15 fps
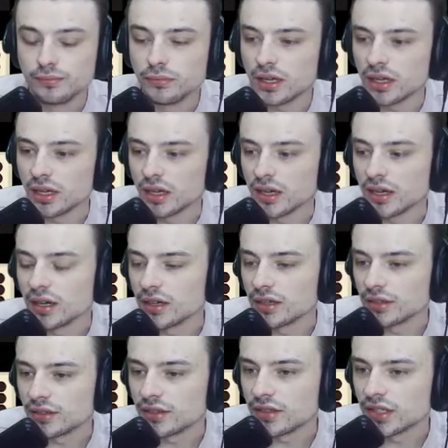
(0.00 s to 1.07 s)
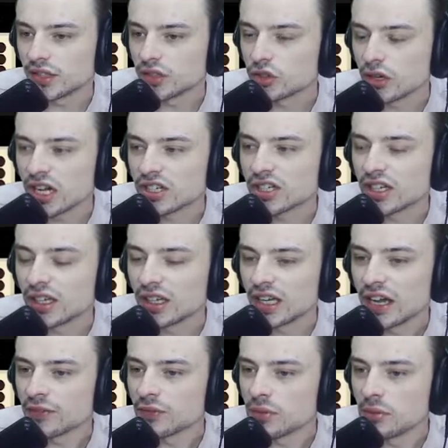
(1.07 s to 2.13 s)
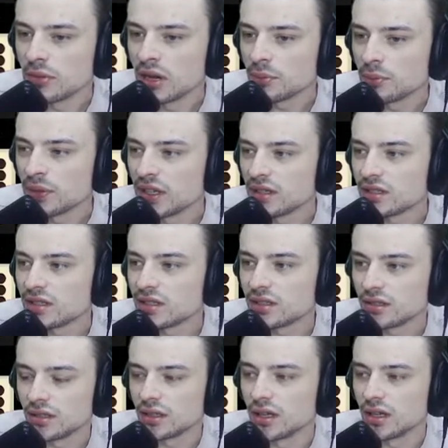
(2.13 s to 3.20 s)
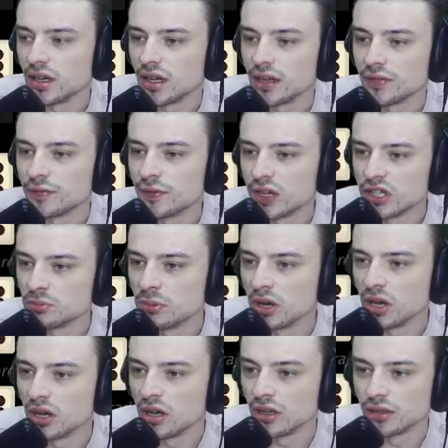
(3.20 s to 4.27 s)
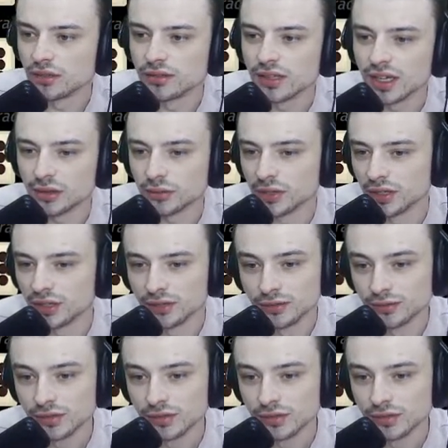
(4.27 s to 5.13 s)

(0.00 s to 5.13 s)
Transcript: Uh, the trash can guy from the Muppets, uh, Fuzzball. I don't know.